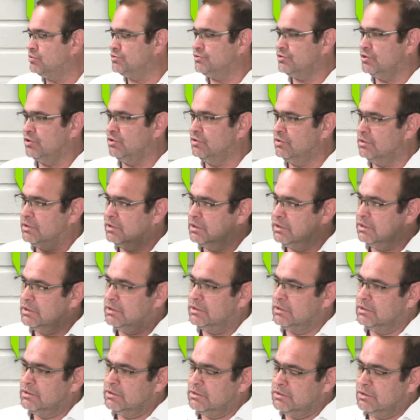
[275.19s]
on
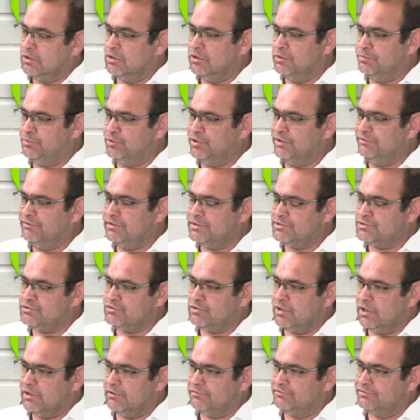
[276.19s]
a previous
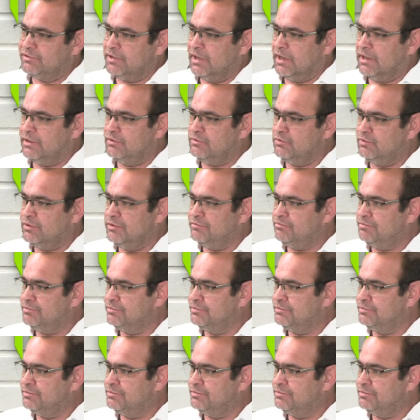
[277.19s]
draft, and we